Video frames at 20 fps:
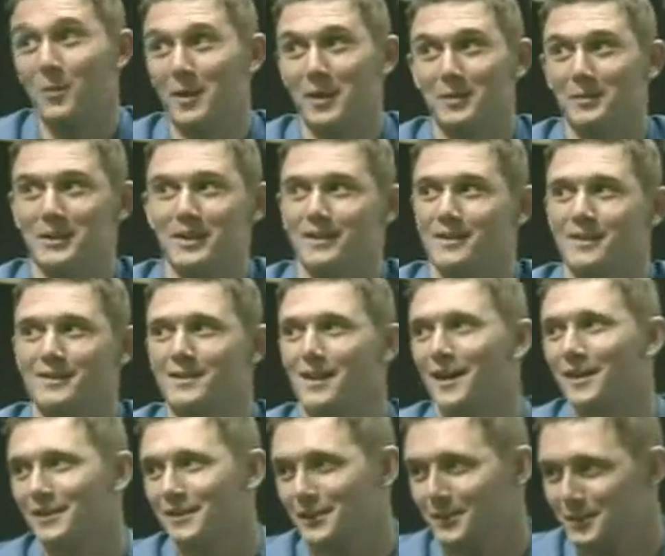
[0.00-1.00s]
him that. We're not meant to be
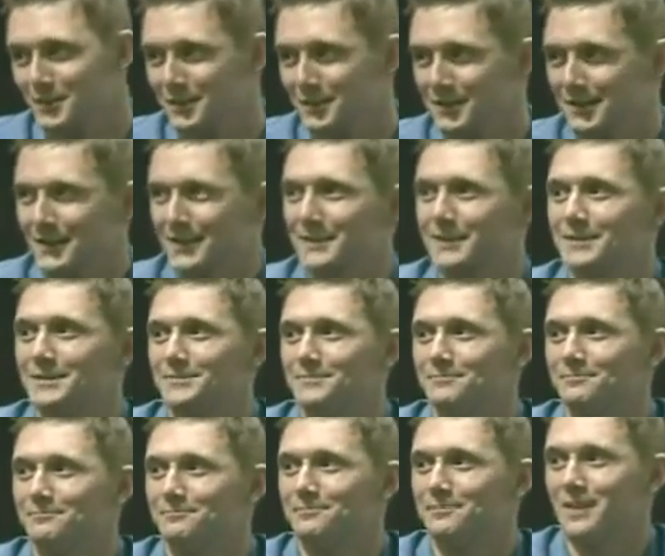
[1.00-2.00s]
into titles.
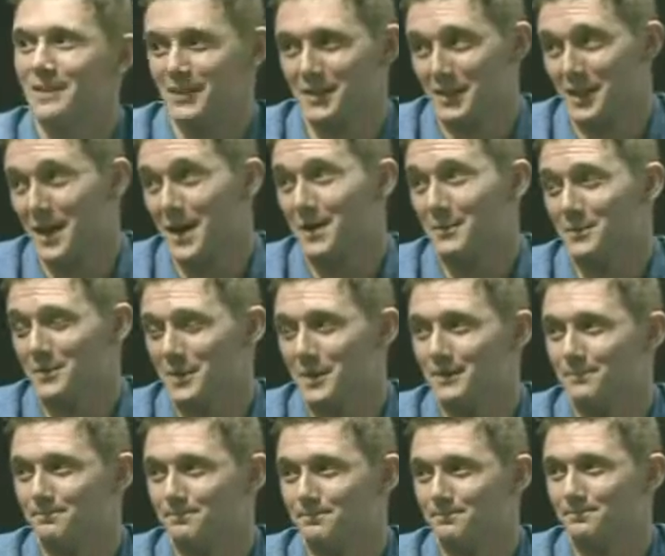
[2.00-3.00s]
He's the guy
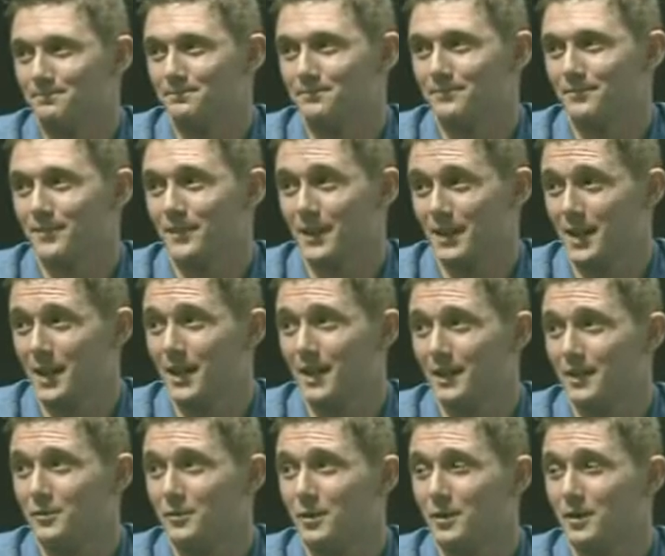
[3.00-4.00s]
I'm seeing, the
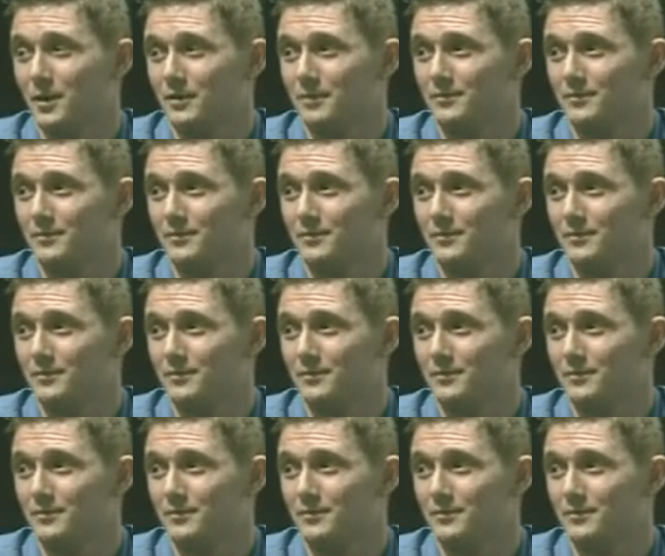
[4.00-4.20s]
guy I